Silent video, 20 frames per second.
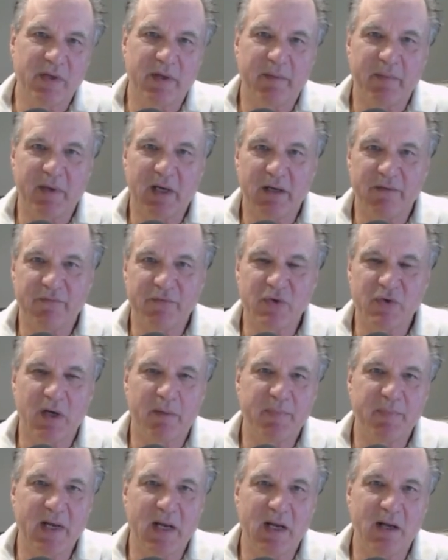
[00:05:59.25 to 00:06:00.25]
They might have
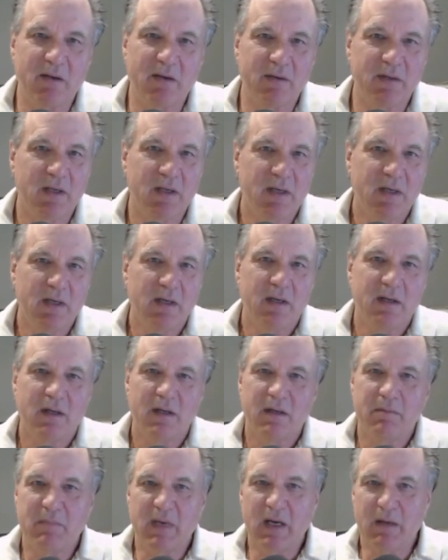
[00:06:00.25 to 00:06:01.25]
dropped out.
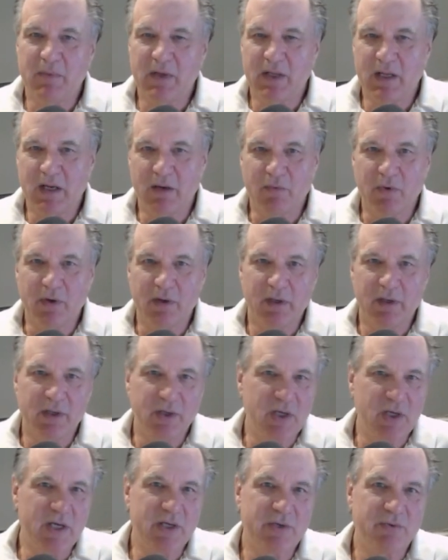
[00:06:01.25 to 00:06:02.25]
Maybe they weren't
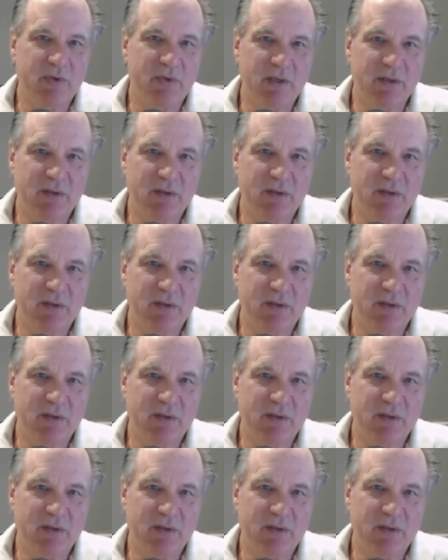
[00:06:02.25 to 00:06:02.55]
industrious